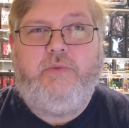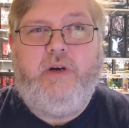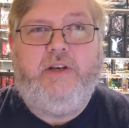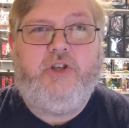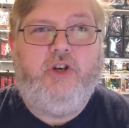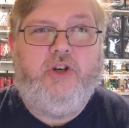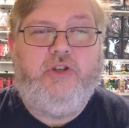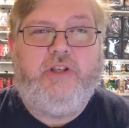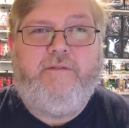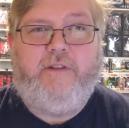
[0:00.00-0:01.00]
when it
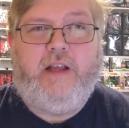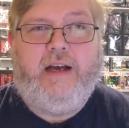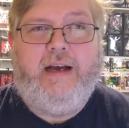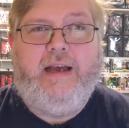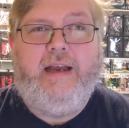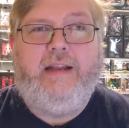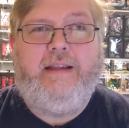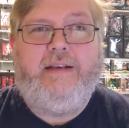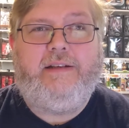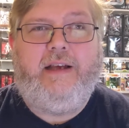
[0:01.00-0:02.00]
turns to fly and
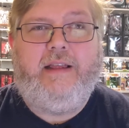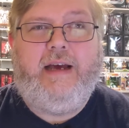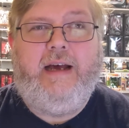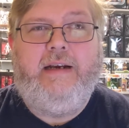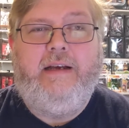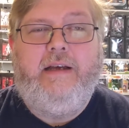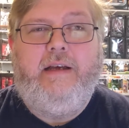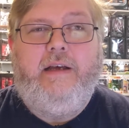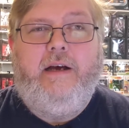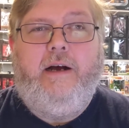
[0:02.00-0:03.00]
things like that.
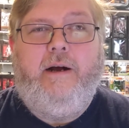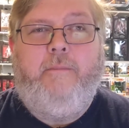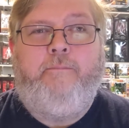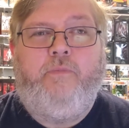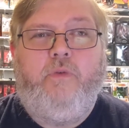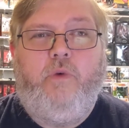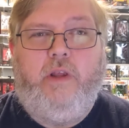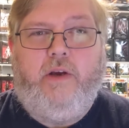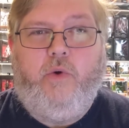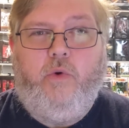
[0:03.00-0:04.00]

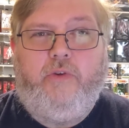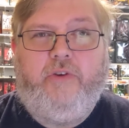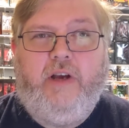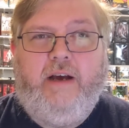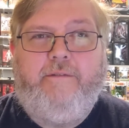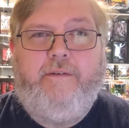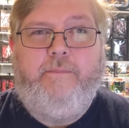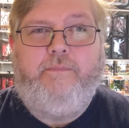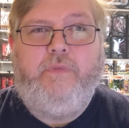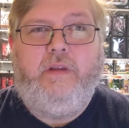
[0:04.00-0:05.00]
Really cool stuff.
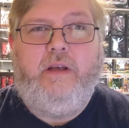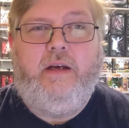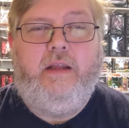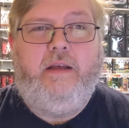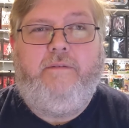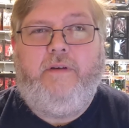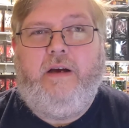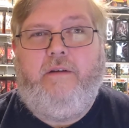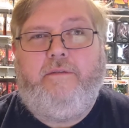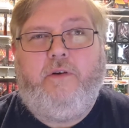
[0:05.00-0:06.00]

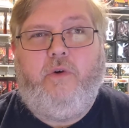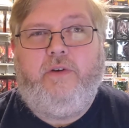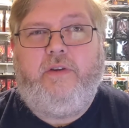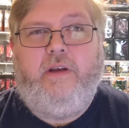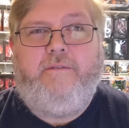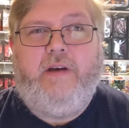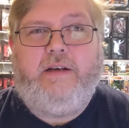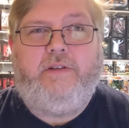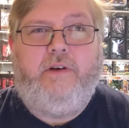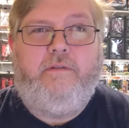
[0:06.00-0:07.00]
Of course, the
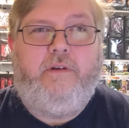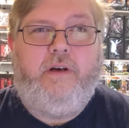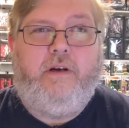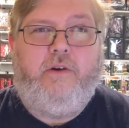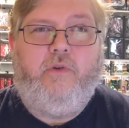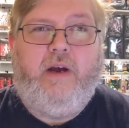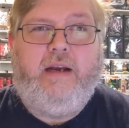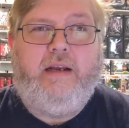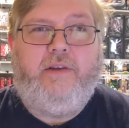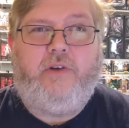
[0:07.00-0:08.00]
effects are
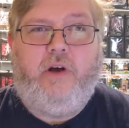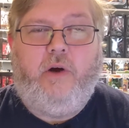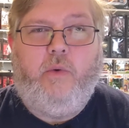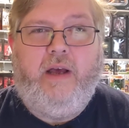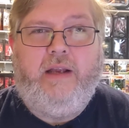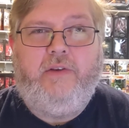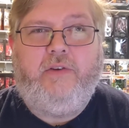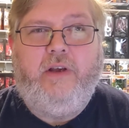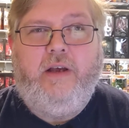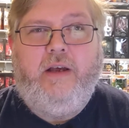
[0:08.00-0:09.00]
great as always.